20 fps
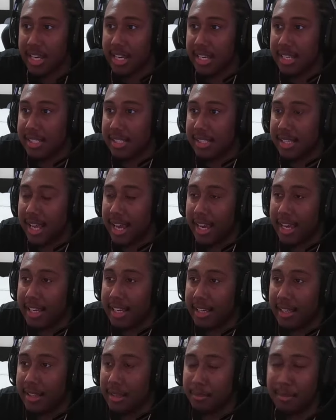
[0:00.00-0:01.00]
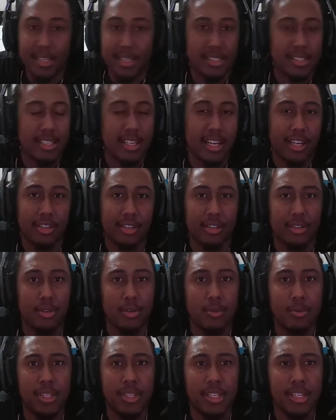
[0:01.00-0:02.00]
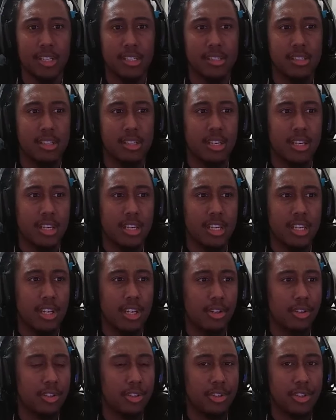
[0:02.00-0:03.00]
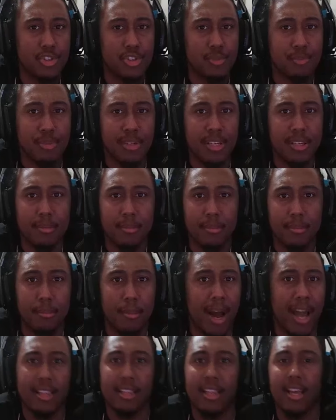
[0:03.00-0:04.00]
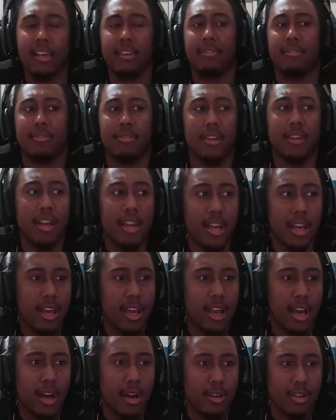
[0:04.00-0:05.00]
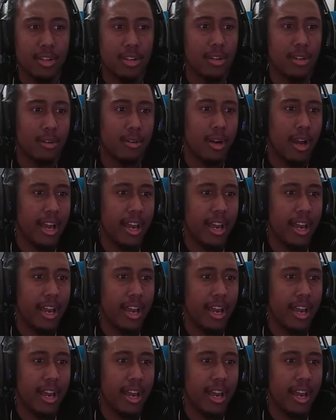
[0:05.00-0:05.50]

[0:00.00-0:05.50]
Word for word: is like the best thing I could do because it'll literally just be my life, you know.